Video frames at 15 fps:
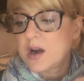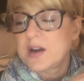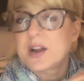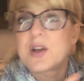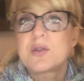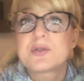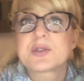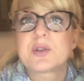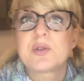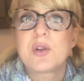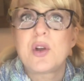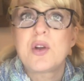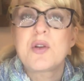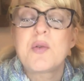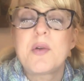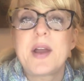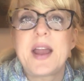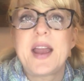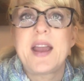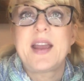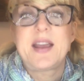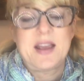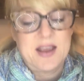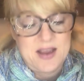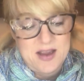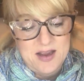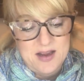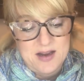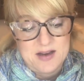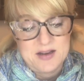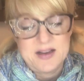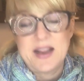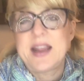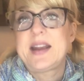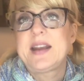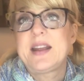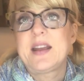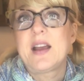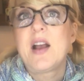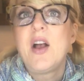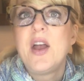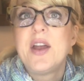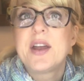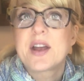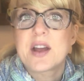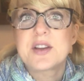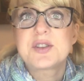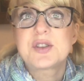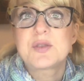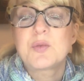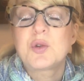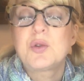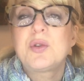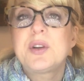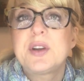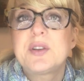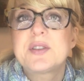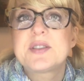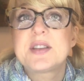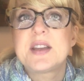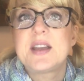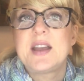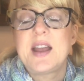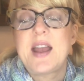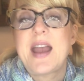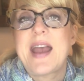It goes a long way in gaining customer loyalty.